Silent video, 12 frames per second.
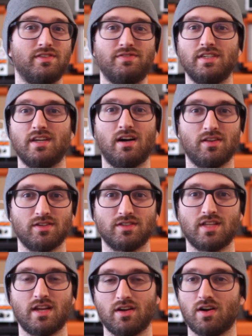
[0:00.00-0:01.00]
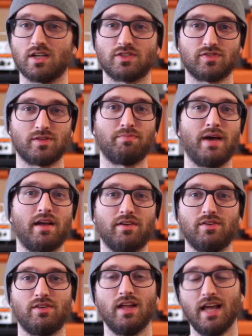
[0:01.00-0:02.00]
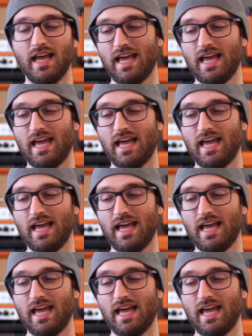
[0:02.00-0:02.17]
$50 that it costs for the pedal